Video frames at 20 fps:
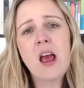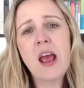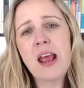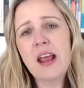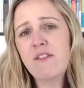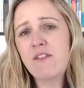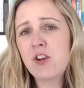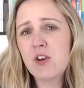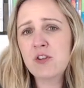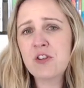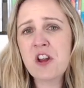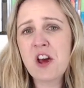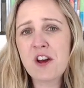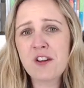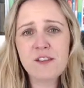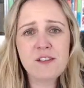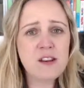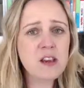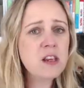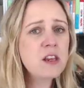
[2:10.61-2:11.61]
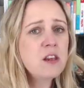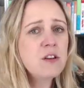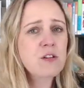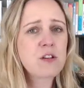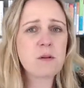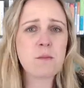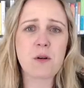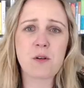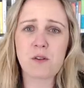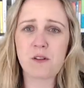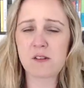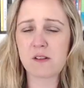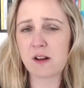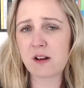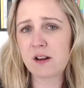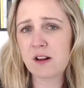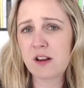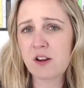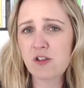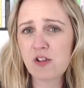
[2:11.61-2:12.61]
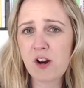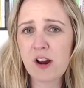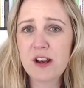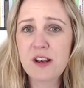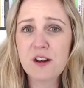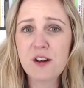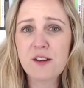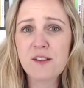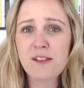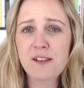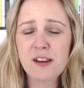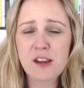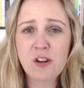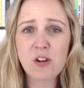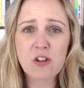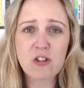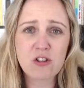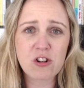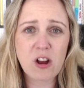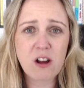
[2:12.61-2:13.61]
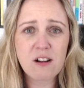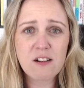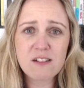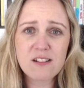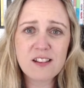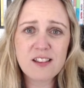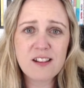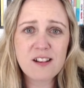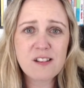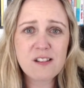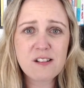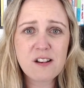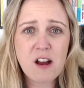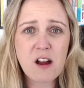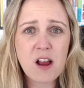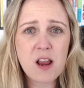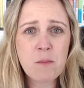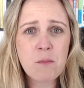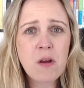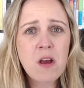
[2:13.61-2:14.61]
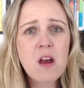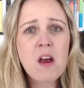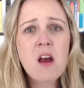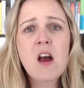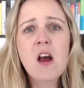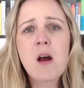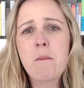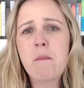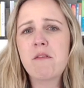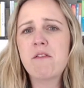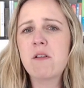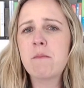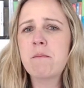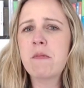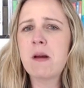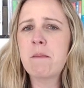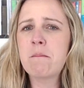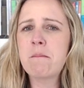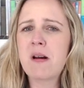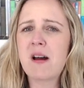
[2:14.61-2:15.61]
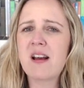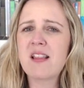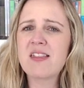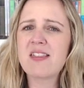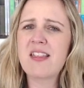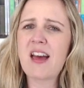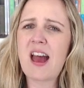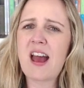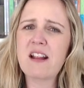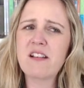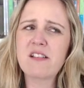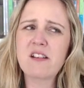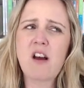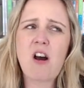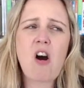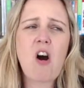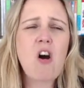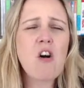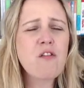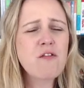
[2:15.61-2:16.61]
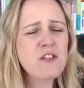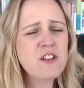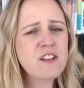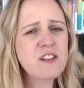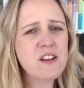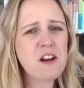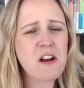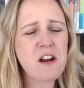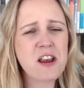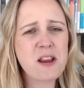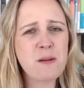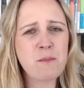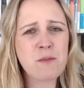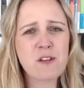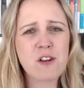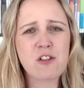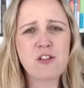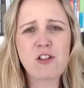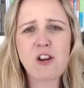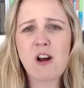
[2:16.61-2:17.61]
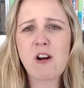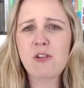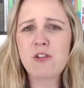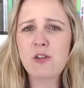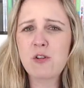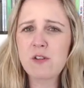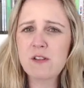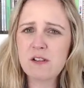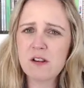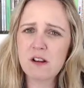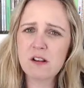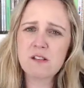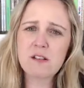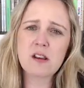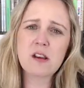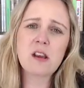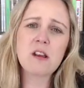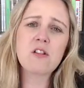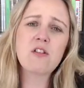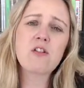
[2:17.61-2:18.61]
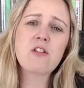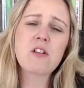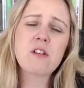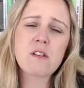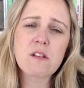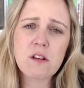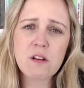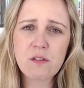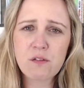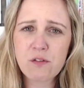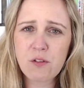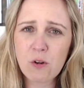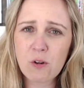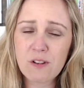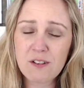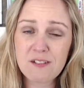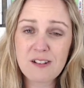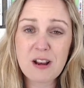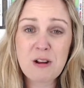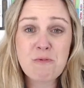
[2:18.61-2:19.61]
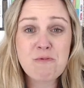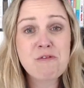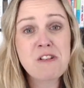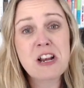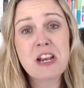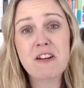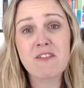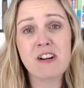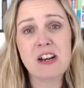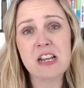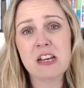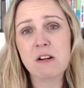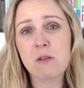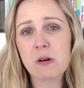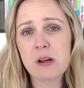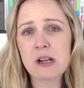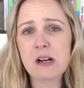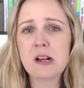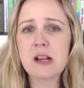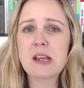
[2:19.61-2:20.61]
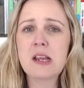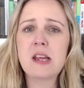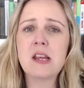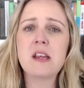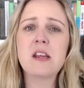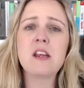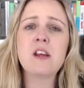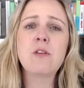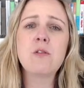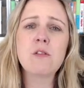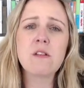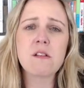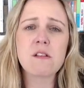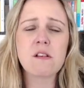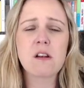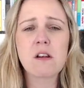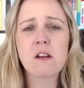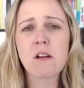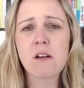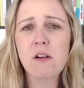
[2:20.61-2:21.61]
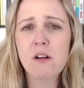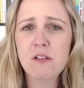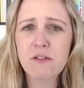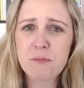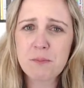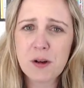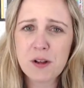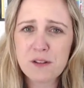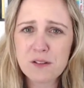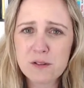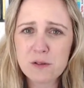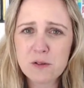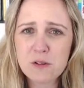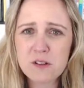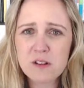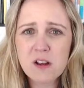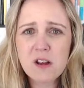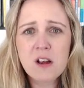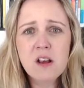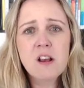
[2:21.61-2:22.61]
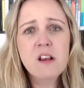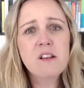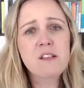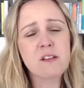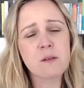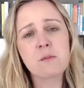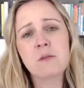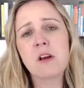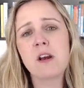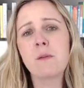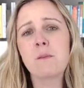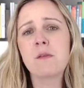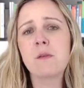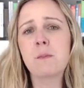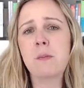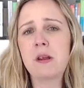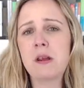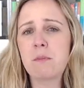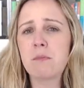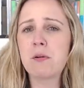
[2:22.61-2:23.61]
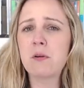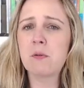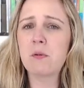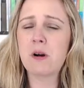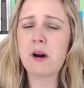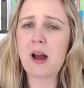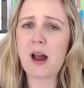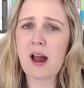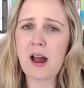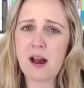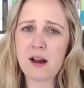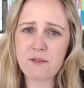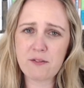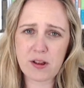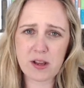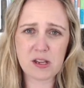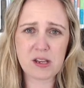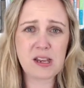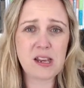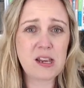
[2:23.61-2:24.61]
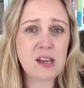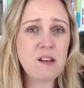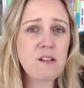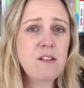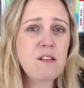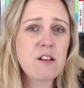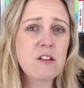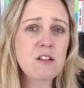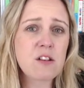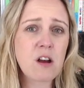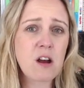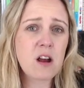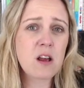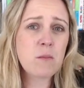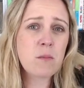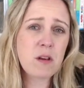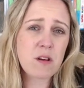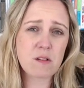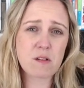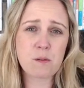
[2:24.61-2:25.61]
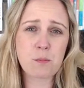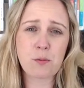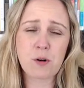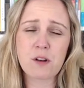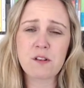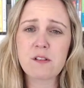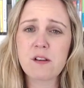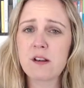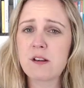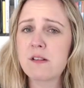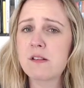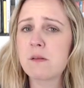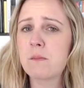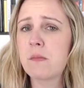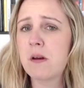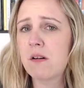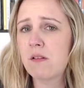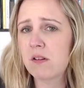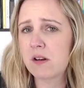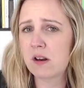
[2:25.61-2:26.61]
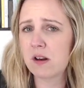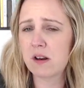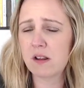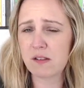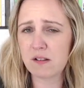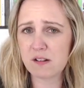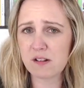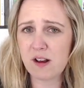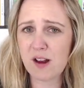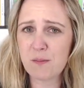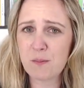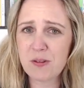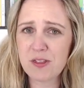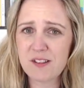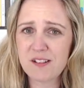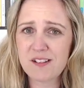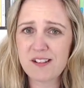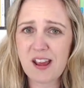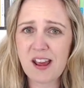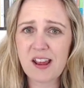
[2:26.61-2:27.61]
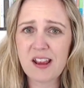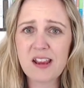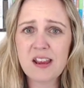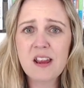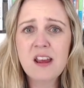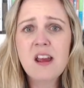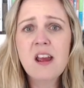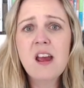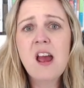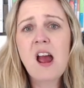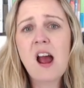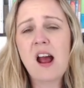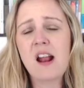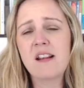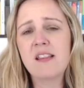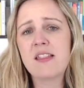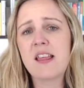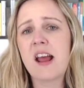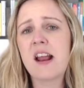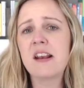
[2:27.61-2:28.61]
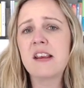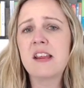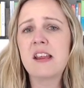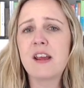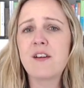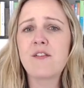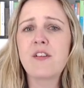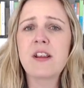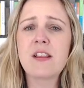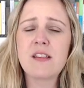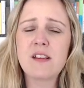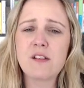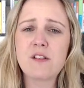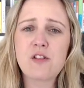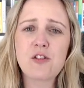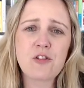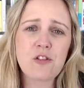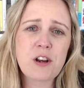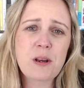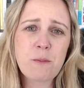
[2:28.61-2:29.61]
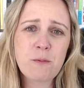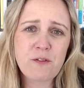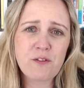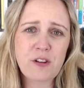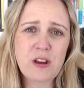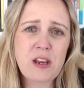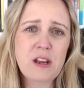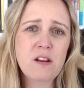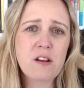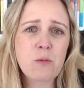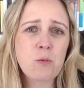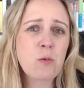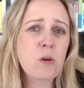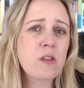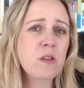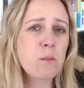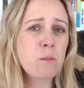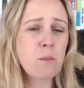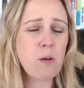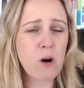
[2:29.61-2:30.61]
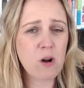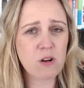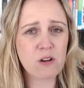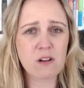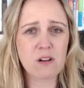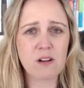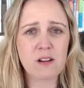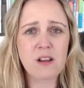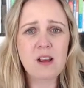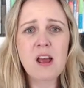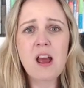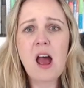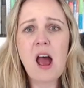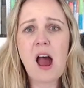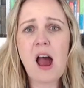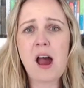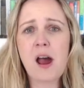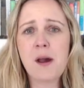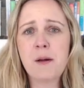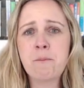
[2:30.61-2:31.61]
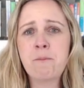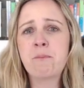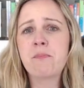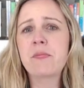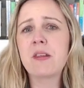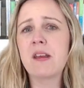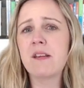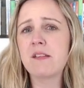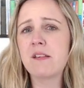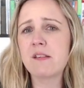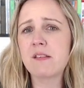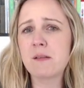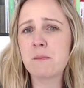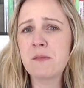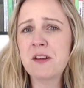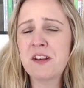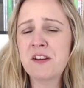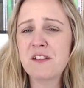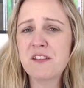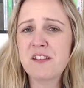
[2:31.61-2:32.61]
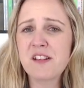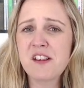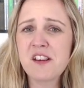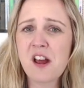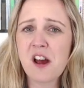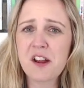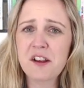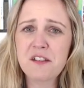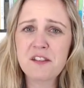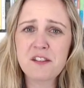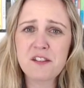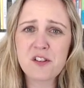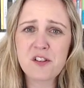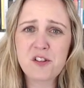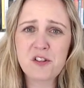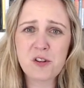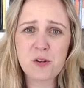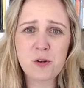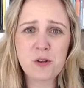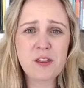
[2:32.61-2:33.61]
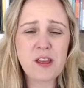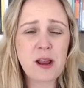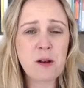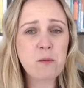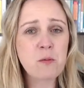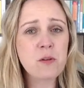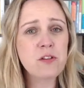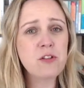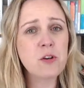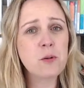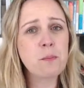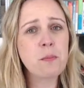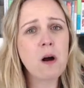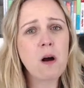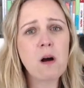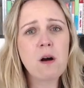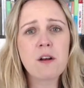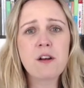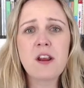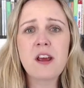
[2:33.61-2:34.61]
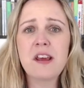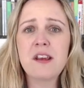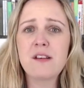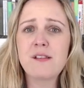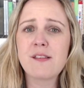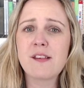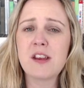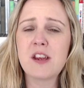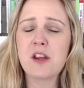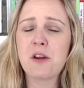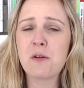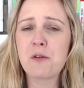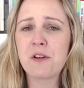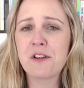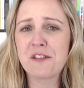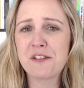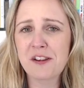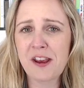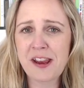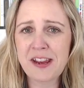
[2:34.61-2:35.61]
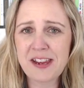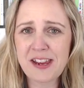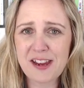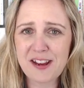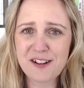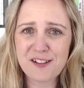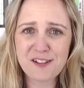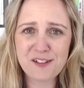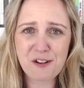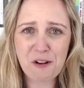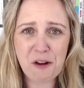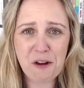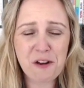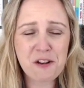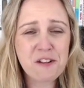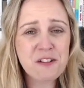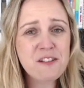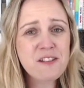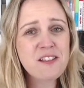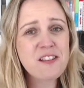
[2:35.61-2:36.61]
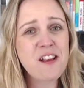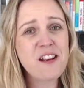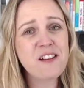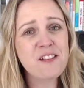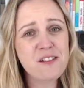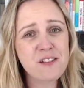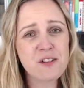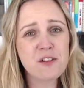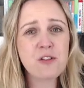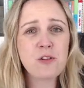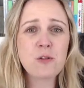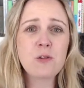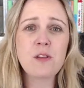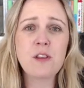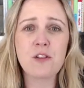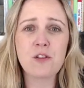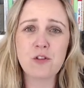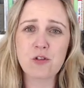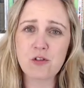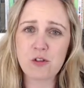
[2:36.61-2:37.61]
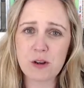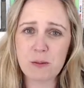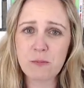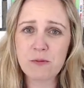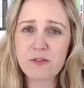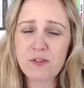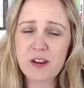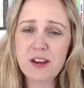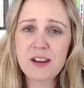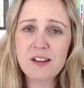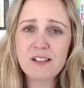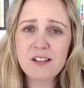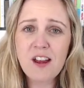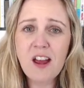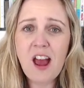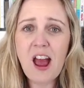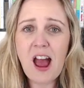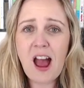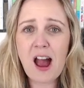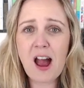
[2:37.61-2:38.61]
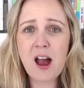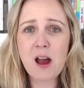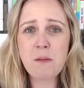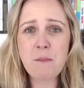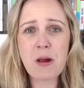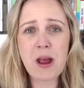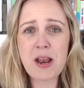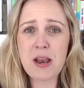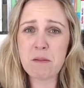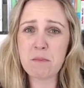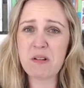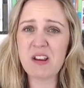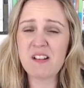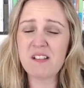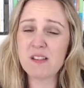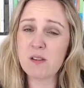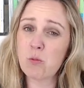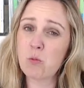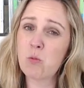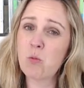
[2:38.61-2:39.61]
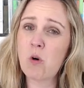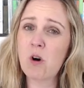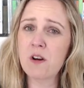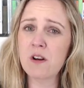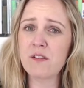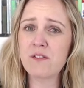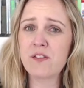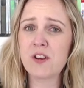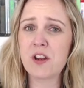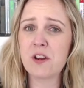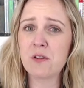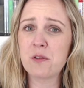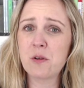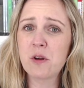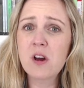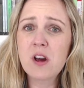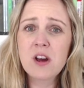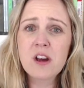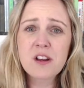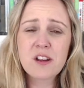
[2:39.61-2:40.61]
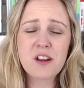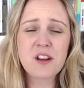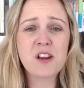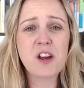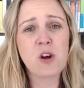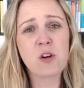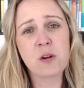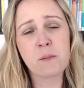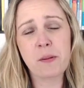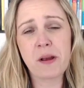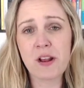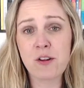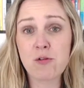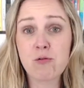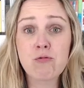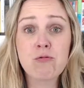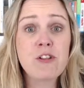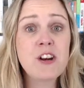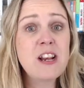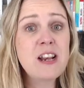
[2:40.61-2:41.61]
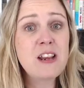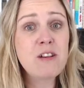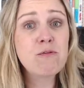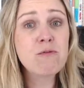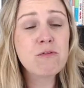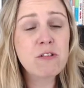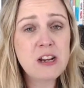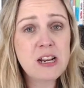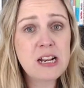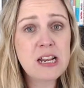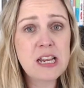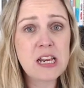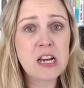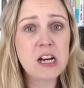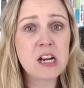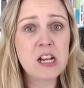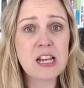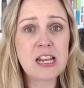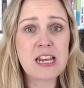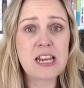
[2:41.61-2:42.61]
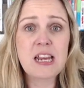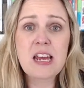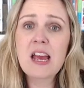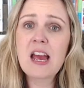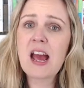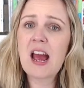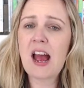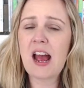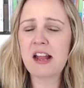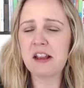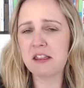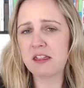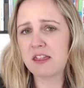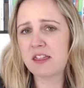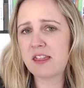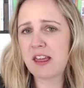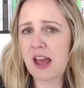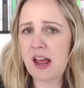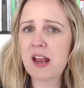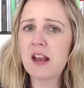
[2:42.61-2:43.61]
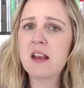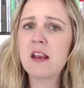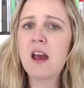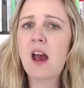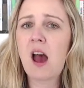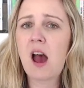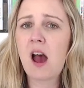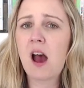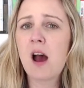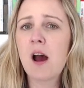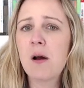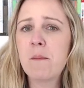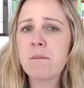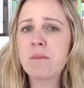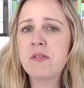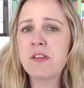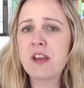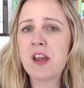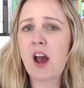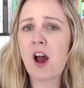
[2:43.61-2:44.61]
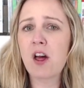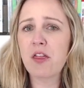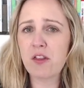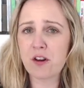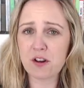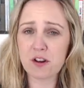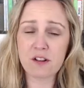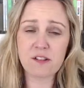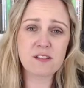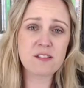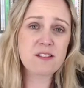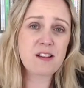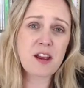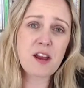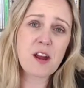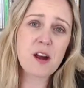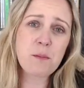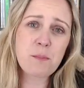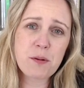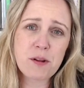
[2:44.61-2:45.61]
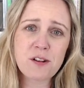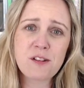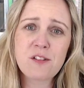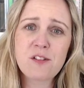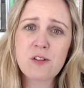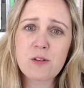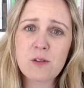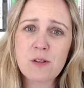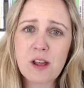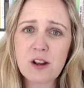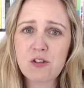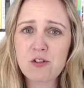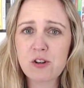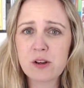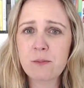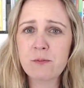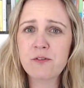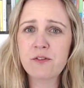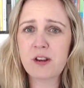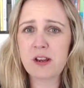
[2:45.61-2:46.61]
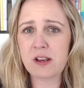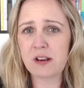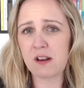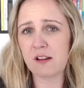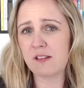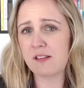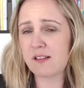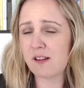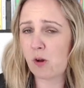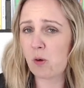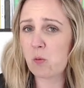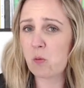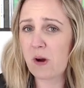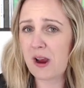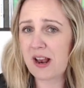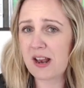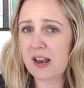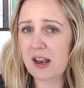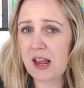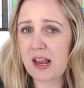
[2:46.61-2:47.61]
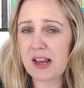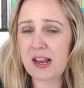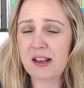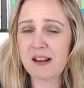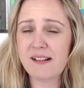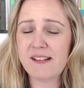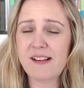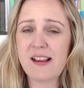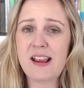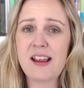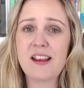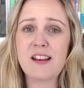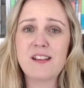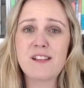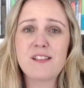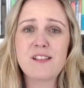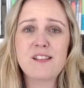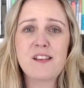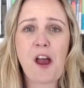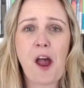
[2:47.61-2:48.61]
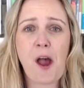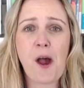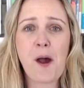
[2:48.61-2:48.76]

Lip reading: If you're nursing, you can most certainly try nursing your child at this time. But remember that oftentimes a child who's nursing is just going to fall asleep really, really quickly. It uses a lot of muscles. Sometimes people will have an easier time expressing some milk at another time of the day and then giving this dream feed with a bottle. This is something that's nice to do then with your partner, is that you can take it in turns then to do this dream feed. And it means that one of you can go to bed really, really early and then the other can stay up and do that dream feed. And so when it is